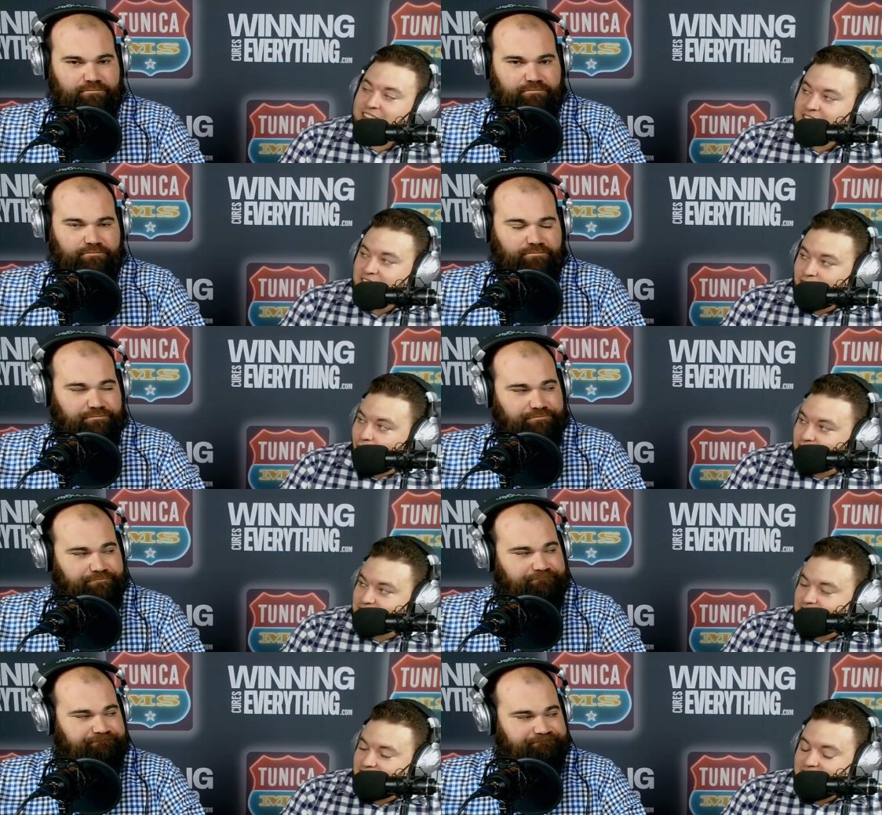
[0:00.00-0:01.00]
Speaker 1: They
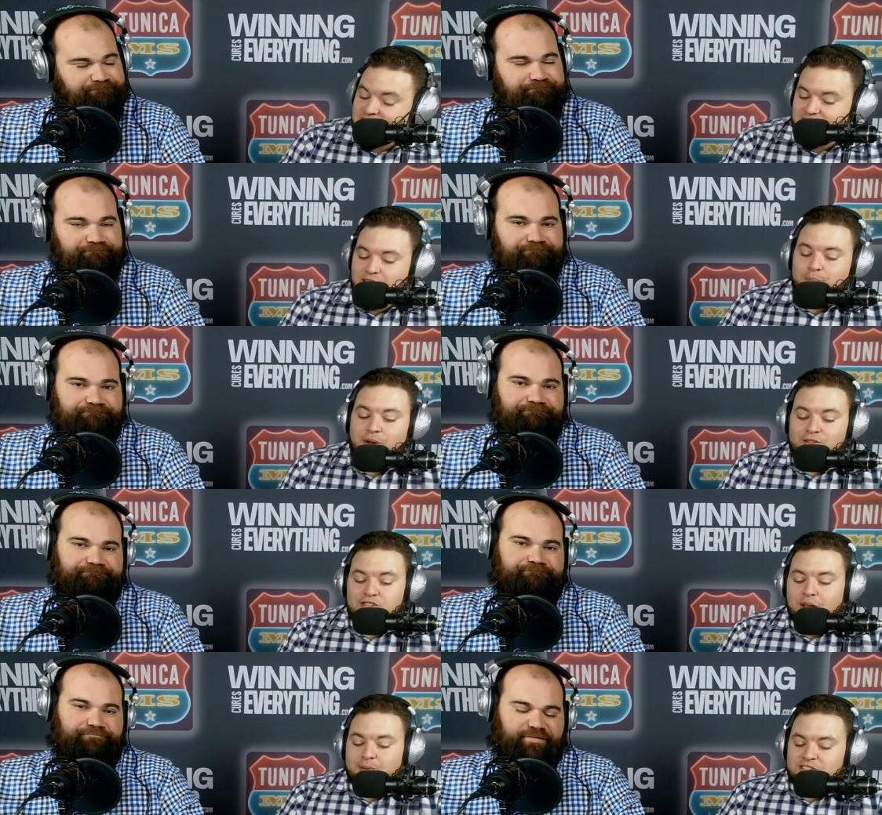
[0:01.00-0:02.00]
lost the Sun Belt
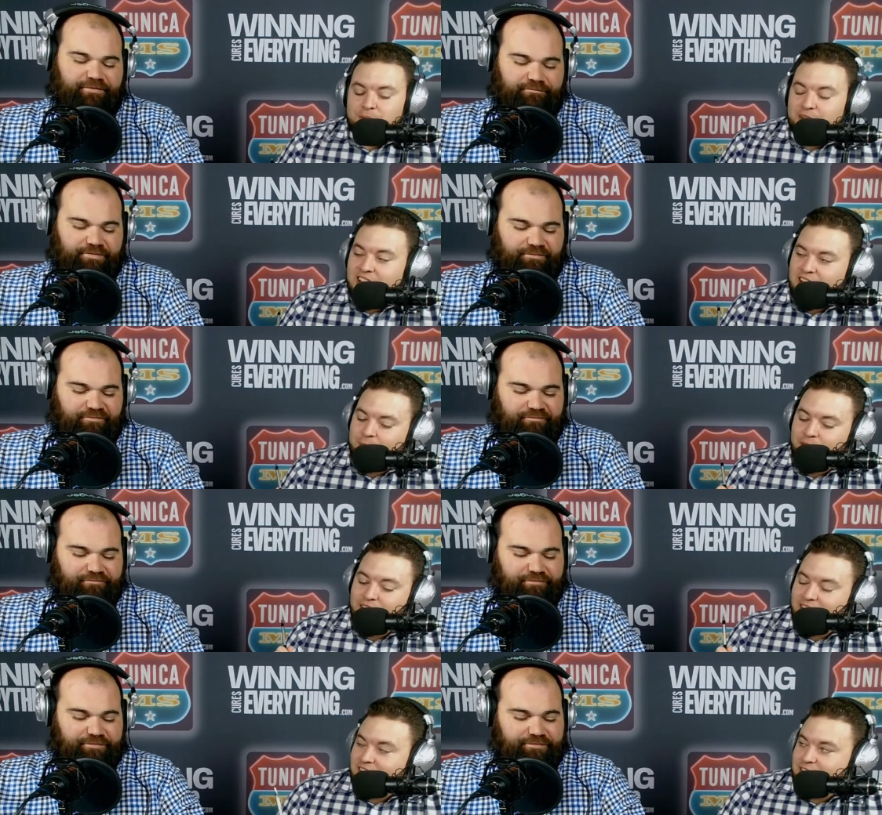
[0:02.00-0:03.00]
Championship game
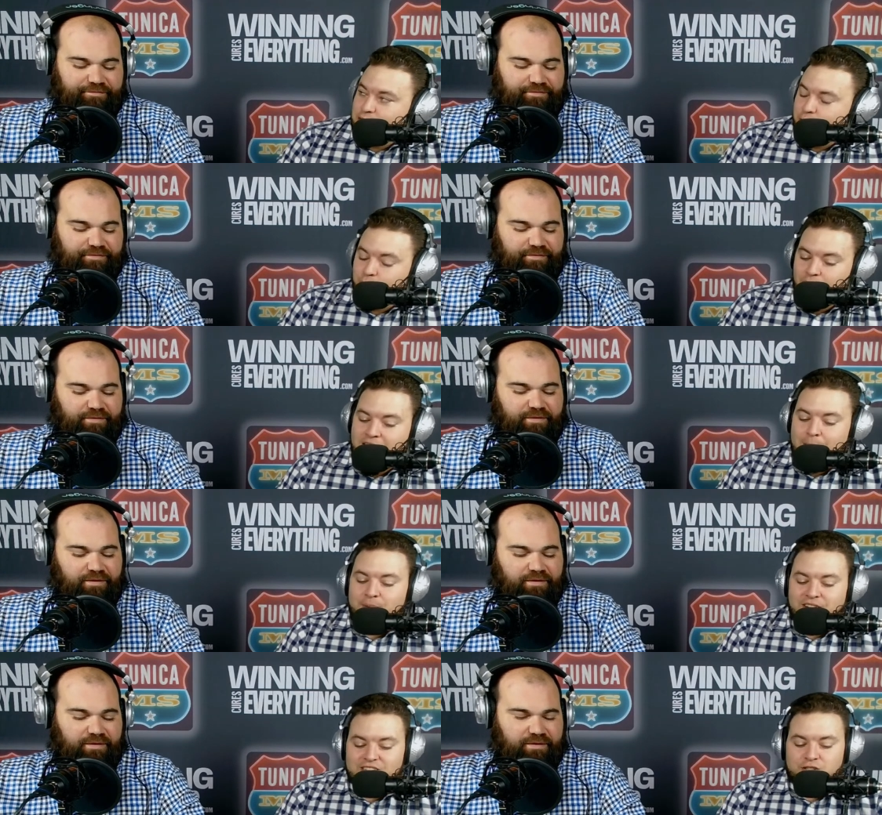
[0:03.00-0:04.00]
to
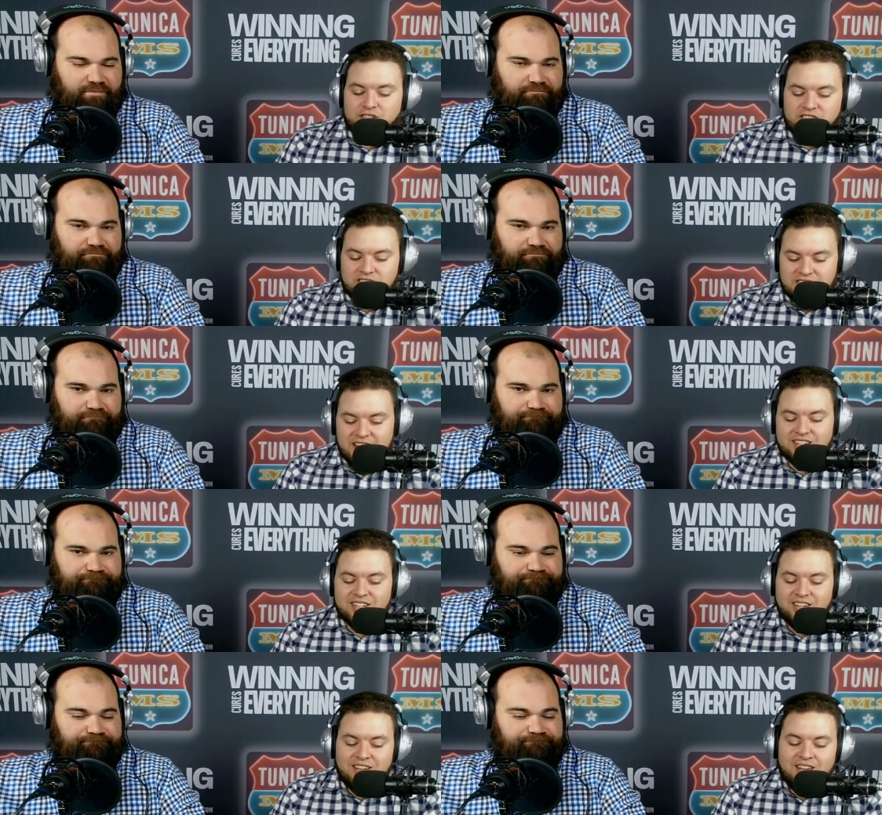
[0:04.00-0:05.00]
Appalachian State.
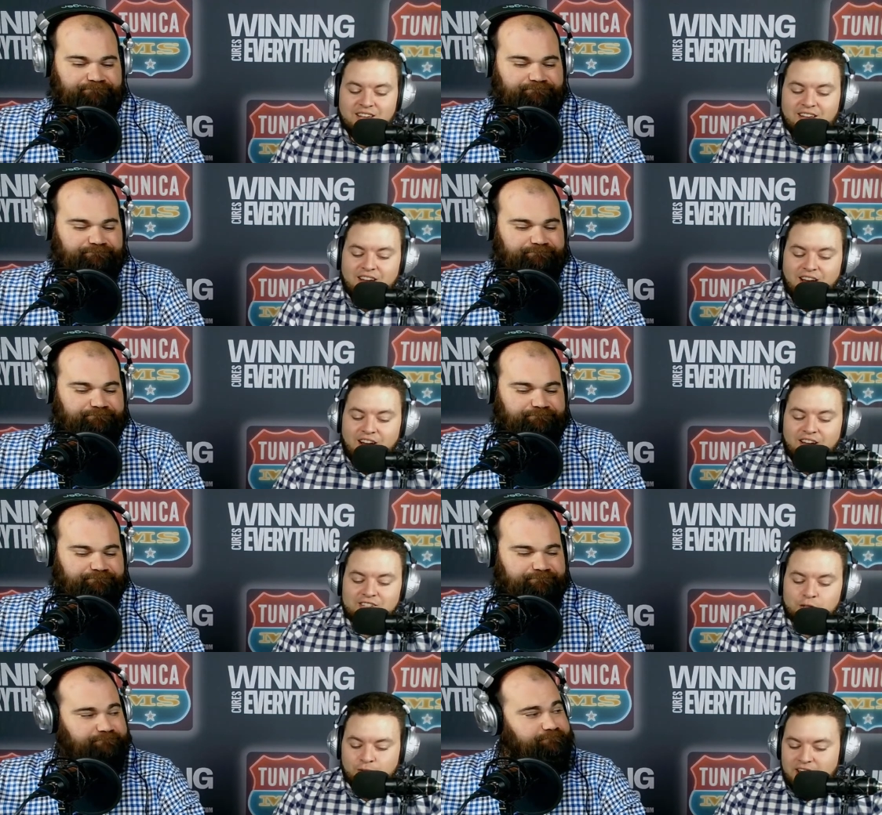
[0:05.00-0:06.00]
Uh,
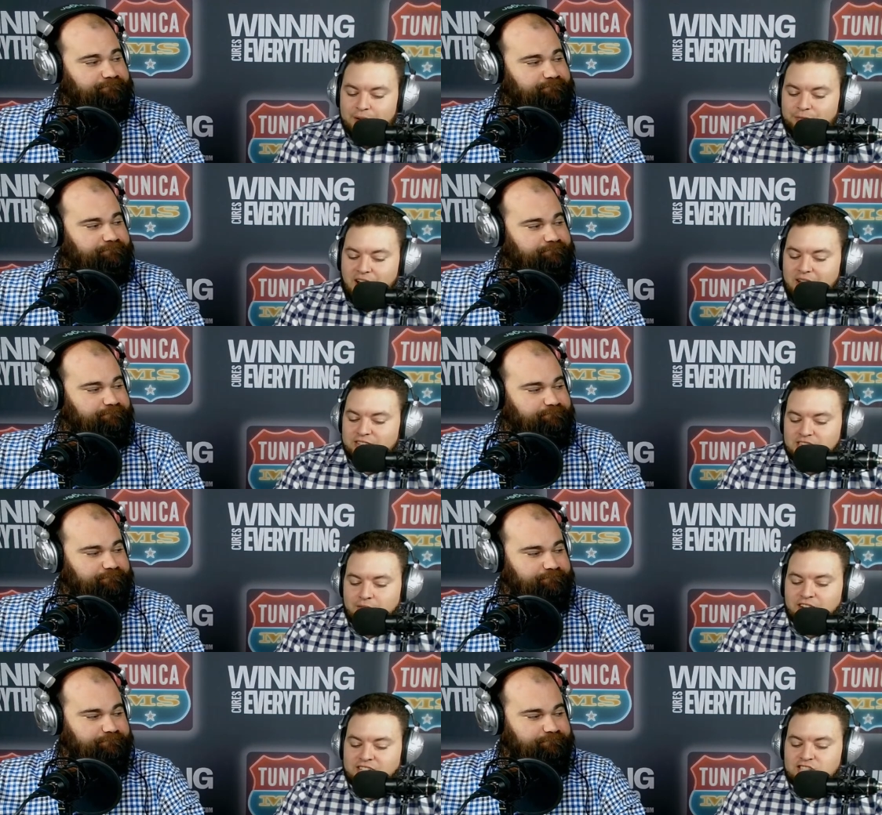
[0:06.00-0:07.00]
Tulane 5 and
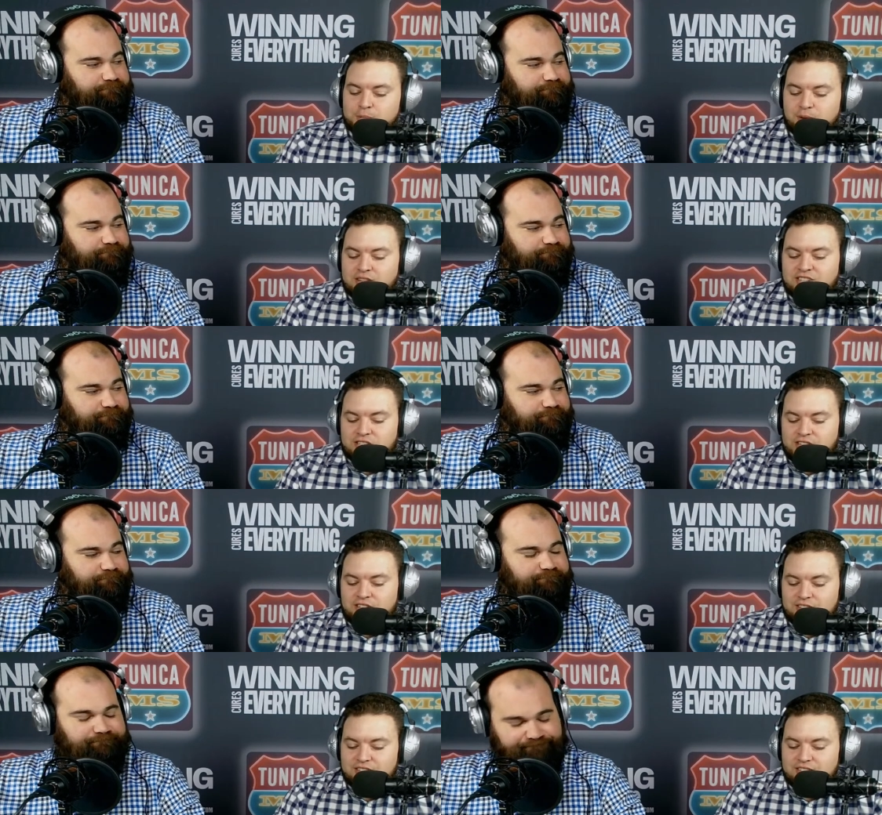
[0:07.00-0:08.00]
7 against the spread this
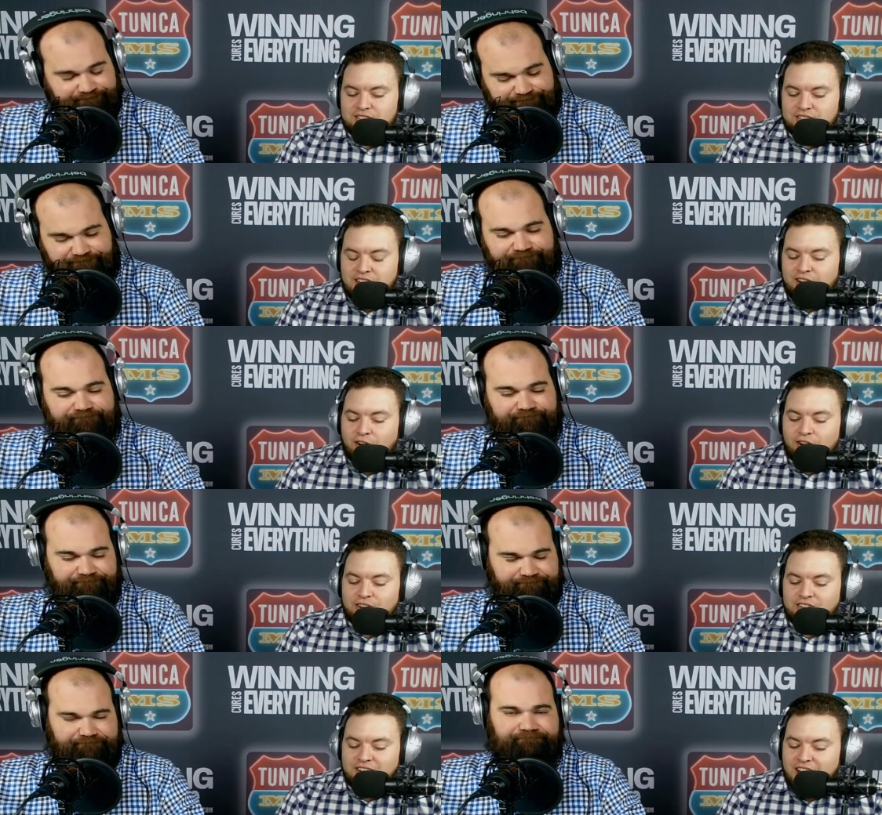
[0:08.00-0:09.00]
year. They
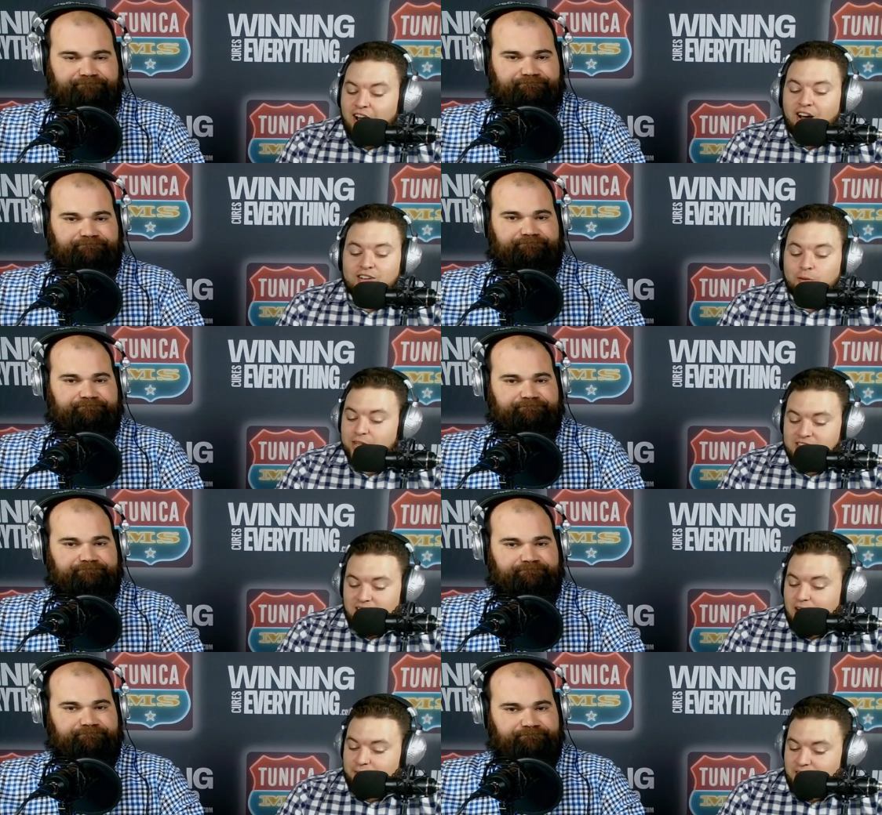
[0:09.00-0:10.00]
are uh,
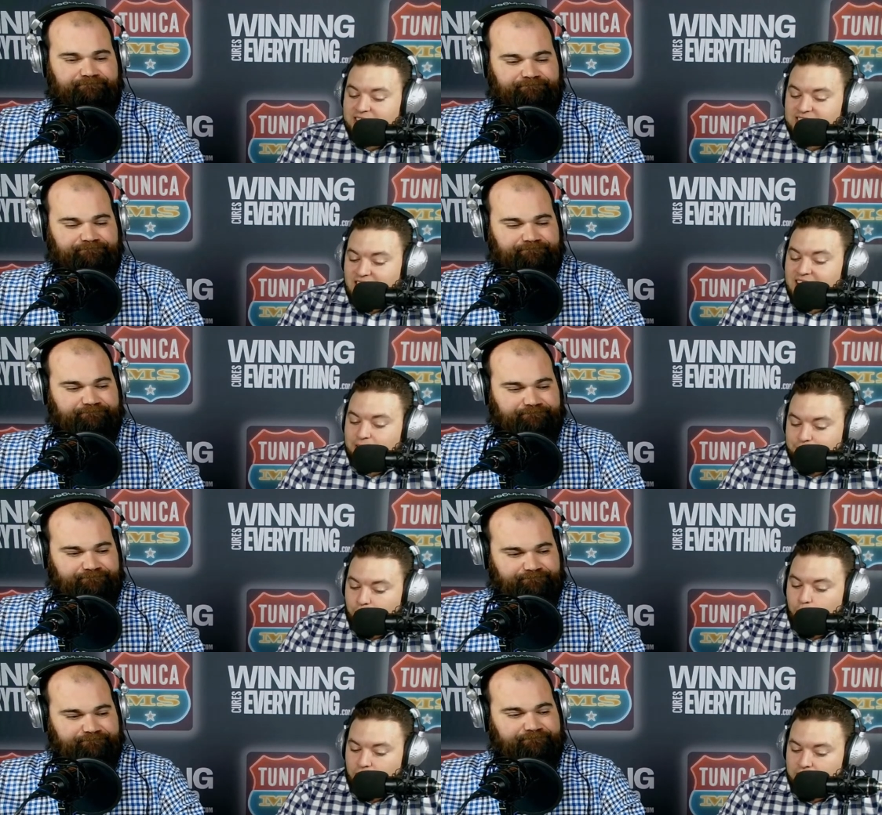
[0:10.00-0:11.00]
Louisiana Lafayette is 9 and
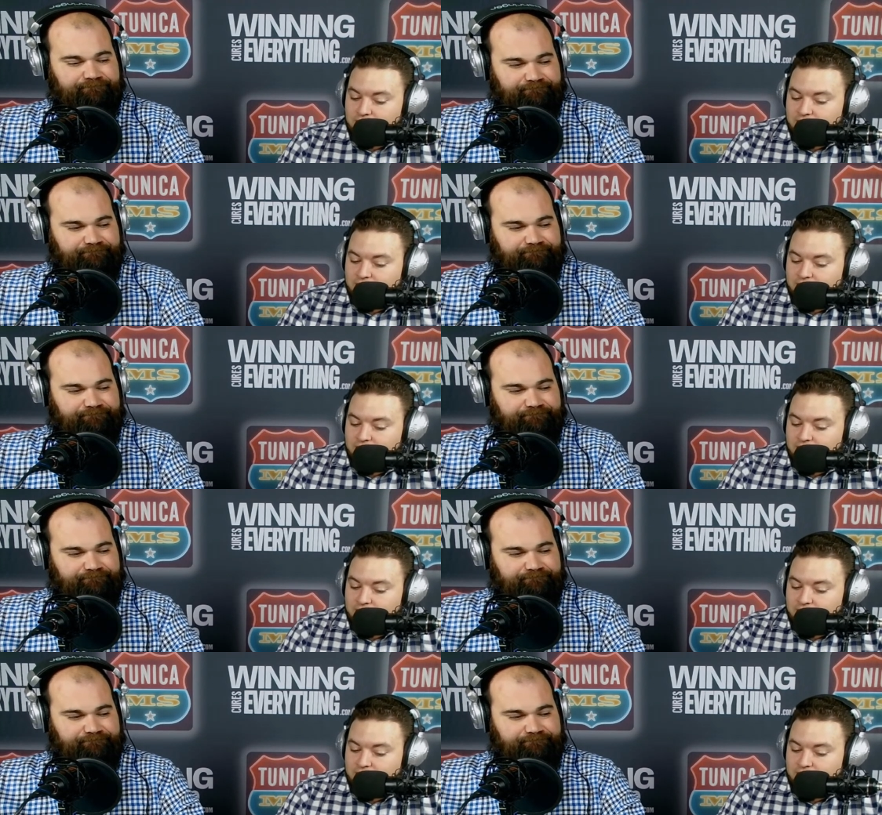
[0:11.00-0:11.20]
4.